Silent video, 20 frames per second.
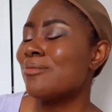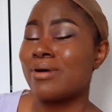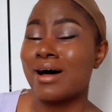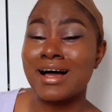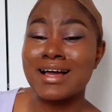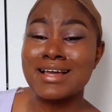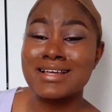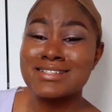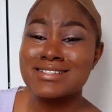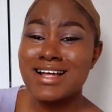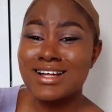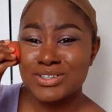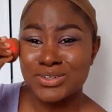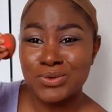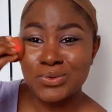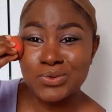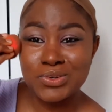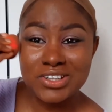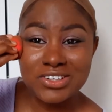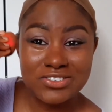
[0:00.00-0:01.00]
is that the
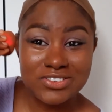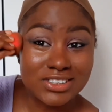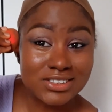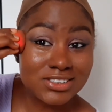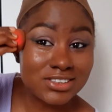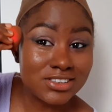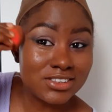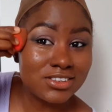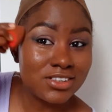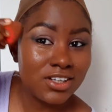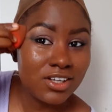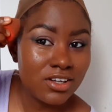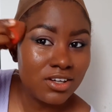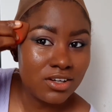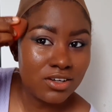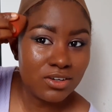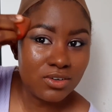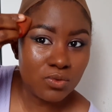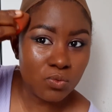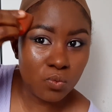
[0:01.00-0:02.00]
only reason
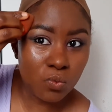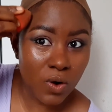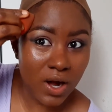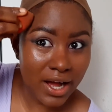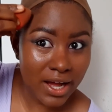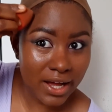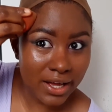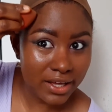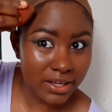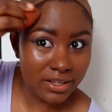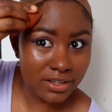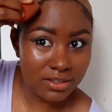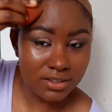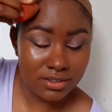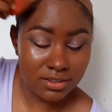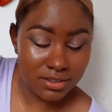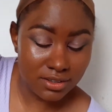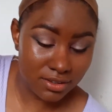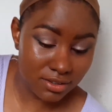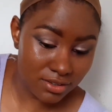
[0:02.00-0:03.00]
why,
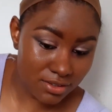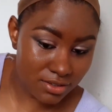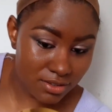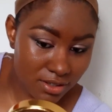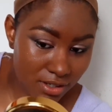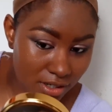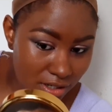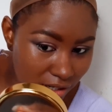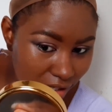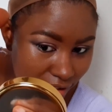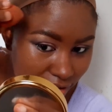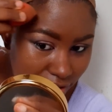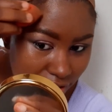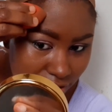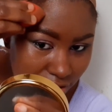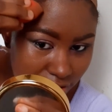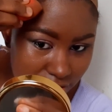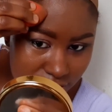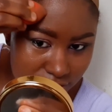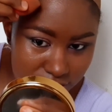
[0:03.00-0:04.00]
like,
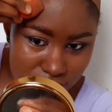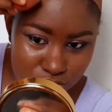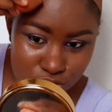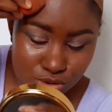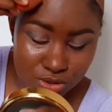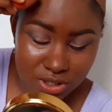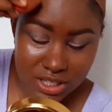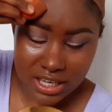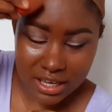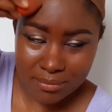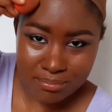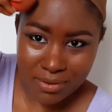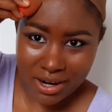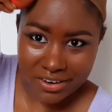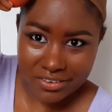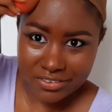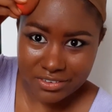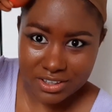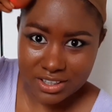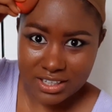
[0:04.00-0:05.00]
you get
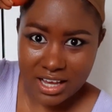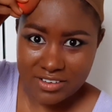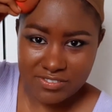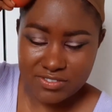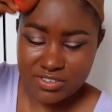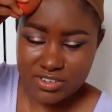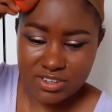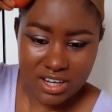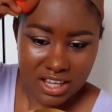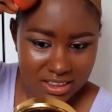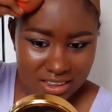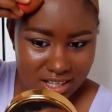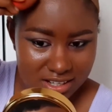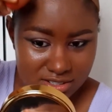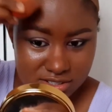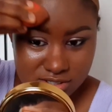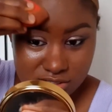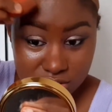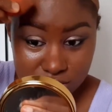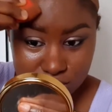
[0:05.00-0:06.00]
married? I feel like that's
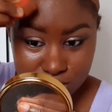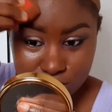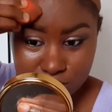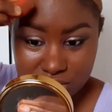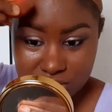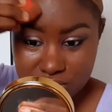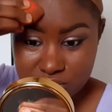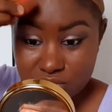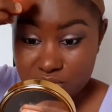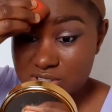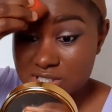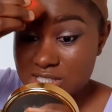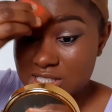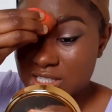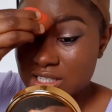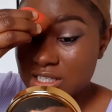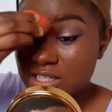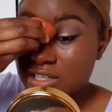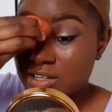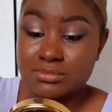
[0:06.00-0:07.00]
not the only
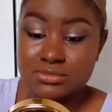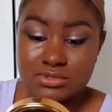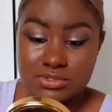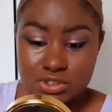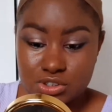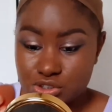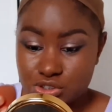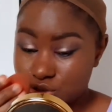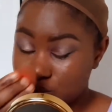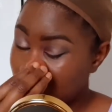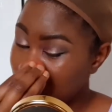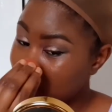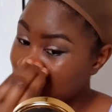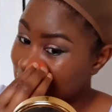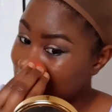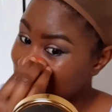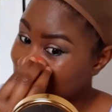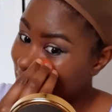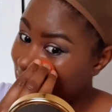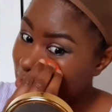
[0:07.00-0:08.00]
reason. You should
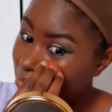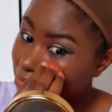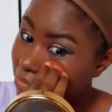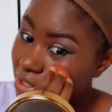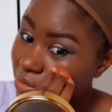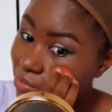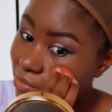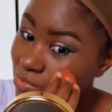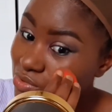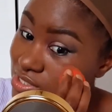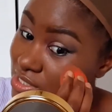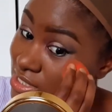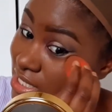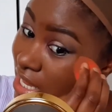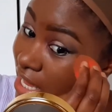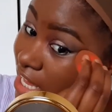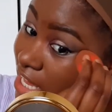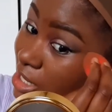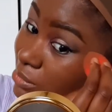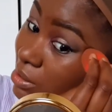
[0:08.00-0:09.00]
understand people's
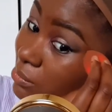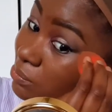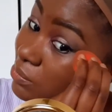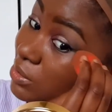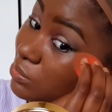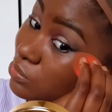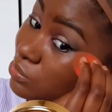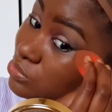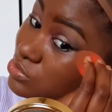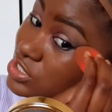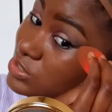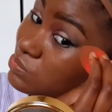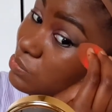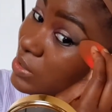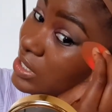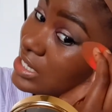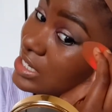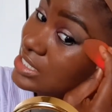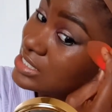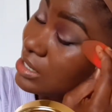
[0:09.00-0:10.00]
time and people's
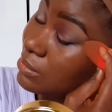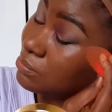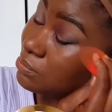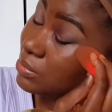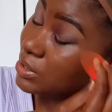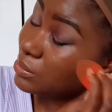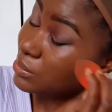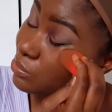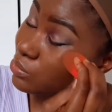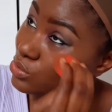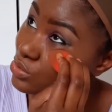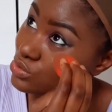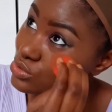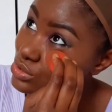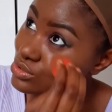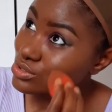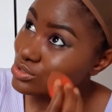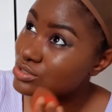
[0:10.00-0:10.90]
space and people's